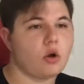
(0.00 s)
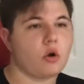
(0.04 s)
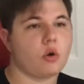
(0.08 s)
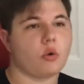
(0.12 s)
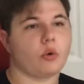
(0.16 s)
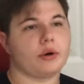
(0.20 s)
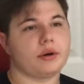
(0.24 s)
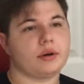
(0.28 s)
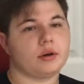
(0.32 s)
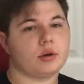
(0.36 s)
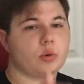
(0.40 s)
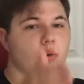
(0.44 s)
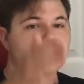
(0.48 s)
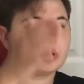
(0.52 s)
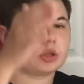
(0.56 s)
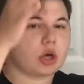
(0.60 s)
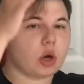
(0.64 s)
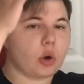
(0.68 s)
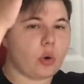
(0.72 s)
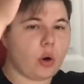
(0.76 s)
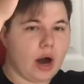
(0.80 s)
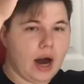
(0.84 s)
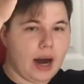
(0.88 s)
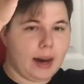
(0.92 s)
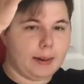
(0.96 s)
or it will
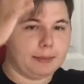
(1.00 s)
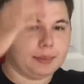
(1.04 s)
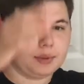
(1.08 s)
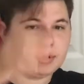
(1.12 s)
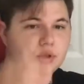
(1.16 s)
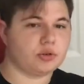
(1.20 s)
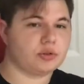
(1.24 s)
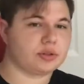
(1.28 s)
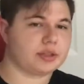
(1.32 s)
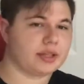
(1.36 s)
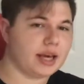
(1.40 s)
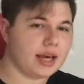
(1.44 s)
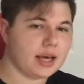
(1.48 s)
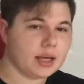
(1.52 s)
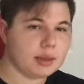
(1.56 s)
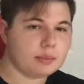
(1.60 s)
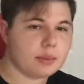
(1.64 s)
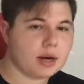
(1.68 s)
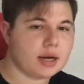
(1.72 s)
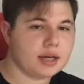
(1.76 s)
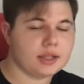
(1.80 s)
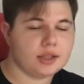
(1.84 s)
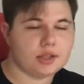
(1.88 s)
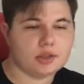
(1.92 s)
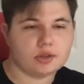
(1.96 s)
go up. You'll gain
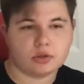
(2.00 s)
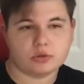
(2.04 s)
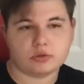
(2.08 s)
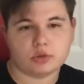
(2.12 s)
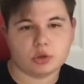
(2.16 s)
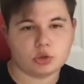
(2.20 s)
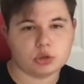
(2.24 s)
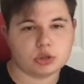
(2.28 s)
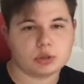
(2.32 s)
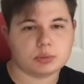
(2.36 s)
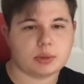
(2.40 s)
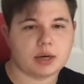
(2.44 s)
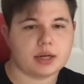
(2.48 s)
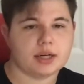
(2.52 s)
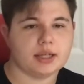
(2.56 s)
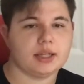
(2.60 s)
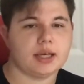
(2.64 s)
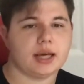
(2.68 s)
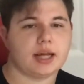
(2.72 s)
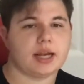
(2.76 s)
money, you'll lose money.